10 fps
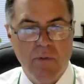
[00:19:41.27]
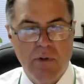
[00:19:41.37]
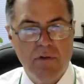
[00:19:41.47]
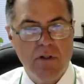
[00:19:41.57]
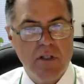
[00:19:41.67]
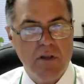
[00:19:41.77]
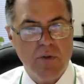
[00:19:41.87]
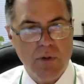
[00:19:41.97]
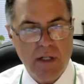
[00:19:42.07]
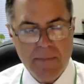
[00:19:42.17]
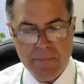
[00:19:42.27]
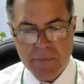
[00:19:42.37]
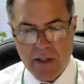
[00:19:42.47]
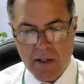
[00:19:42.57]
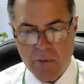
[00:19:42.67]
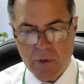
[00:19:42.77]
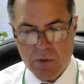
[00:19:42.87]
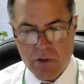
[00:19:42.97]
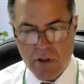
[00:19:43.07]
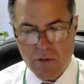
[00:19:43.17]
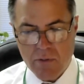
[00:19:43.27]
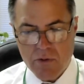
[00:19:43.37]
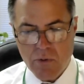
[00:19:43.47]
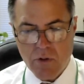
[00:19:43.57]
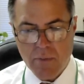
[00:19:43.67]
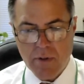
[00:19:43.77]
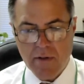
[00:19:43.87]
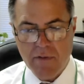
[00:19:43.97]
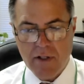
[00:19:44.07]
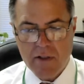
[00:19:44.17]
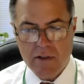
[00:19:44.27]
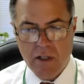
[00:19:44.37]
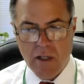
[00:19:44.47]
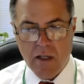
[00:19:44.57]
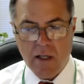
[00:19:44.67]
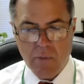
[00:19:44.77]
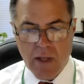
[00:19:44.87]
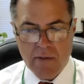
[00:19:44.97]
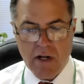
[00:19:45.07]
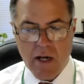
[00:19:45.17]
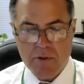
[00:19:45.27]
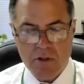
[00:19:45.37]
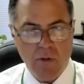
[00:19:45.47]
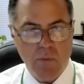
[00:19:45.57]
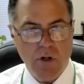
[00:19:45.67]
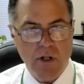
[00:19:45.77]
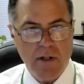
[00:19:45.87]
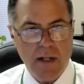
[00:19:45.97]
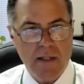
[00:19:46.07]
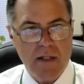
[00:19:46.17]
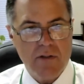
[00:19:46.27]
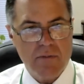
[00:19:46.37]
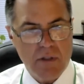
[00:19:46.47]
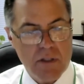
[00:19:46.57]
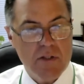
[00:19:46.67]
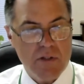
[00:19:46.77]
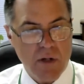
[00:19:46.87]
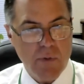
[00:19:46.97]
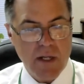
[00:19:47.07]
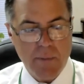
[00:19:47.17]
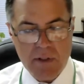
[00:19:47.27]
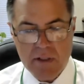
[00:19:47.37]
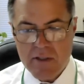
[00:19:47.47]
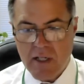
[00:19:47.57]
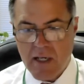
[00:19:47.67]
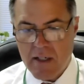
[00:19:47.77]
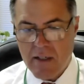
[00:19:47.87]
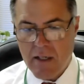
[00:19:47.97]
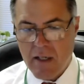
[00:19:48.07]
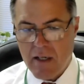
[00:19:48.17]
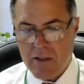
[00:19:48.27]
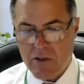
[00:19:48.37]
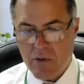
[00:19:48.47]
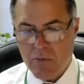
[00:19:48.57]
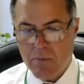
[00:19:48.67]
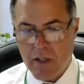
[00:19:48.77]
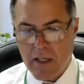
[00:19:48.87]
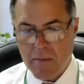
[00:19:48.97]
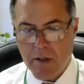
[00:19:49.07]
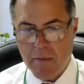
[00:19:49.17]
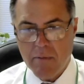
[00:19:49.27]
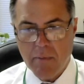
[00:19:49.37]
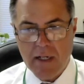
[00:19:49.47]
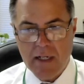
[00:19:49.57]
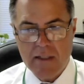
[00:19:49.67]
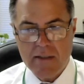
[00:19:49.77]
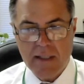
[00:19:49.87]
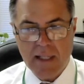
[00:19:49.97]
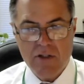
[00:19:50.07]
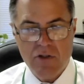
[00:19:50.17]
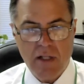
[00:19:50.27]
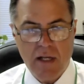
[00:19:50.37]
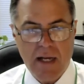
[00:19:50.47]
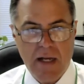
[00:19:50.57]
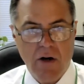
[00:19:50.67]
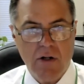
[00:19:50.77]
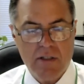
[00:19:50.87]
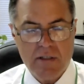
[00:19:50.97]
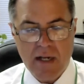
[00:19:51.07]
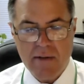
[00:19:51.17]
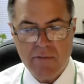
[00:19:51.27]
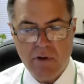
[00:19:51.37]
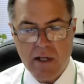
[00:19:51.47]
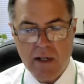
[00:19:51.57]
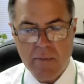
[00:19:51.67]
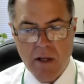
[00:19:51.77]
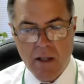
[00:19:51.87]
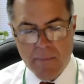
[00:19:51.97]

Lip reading: We've looked at 3. We will talk through sort of the benefits, and we have an option on one that I think is our recommended site. And so again, public meetings in late July, August timeframe